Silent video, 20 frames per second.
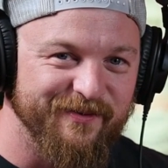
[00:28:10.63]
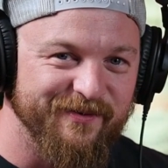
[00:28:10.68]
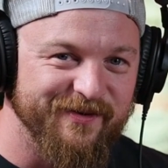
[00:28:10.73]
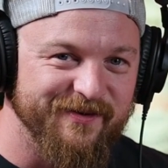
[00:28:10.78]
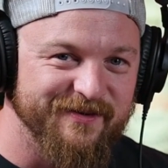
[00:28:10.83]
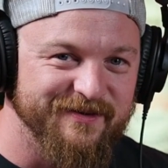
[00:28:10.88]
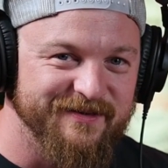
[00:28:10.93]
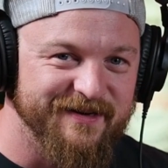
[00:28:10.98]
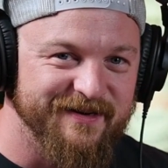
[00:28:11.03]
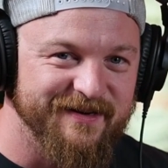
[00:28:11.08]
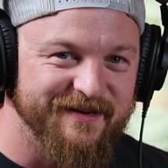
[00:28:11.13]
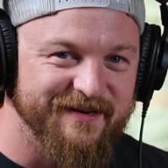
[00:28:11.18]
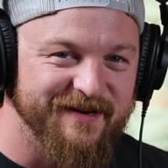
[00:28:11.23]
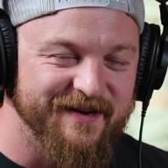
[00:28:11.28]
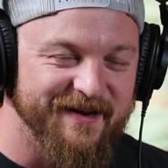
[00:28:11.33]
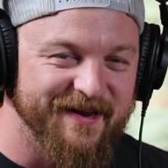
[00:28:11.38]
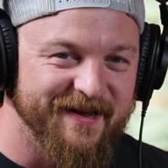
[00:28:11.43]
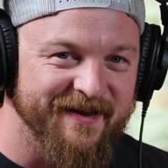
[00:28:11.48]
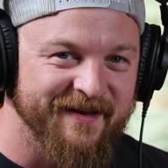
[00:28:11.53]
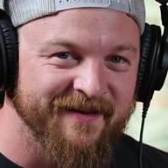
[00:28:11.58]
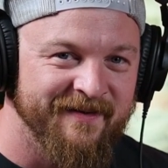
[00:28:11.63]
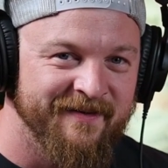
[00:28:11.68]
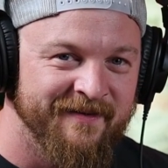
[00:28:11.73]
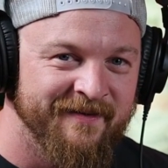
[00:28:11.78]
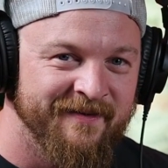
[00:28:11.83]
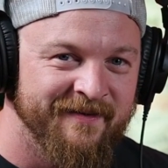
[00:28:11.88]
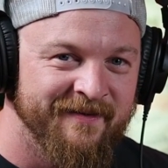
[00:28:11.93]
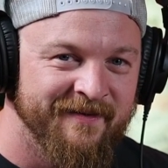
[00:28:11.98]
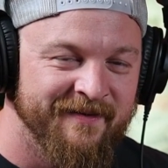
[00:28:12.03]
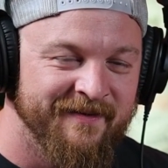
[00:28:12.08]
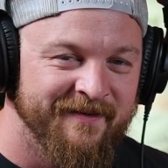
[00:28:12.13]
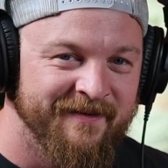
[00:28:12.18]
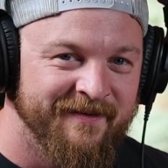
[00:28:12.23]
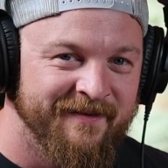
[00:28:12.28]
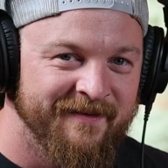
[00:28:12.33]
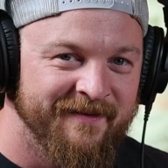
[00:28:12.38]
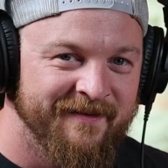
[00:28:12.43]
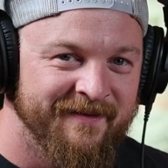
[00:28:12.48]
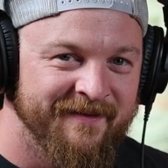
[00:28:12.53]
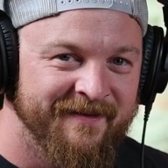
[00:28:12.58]
will you send it to Nick?
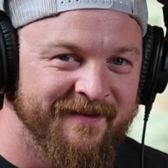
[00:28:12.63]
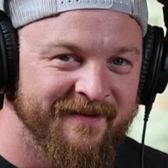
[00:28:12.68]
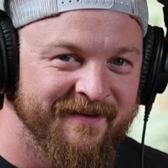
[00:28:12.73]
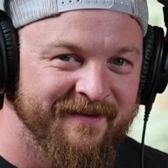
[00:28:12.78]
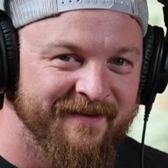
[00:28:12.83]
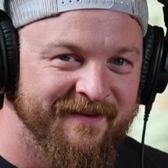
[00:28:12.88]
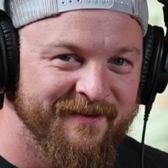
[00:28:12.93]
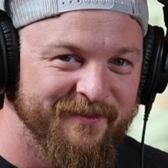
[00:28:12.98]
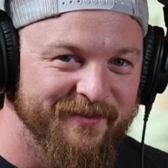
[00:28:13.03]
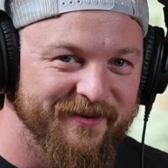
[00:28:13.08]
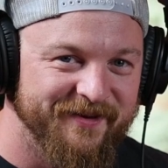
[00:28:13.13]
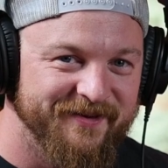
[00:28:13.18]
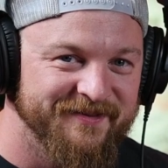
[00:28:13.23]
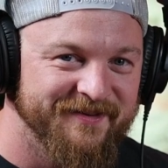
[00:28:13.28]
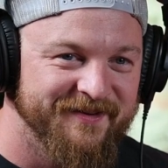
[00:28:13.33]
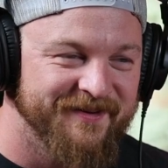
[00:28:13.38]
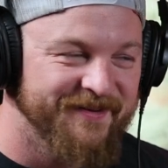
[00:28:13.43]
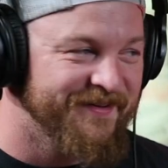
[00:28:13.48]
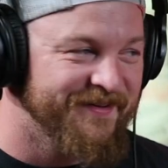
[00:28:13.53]
Please.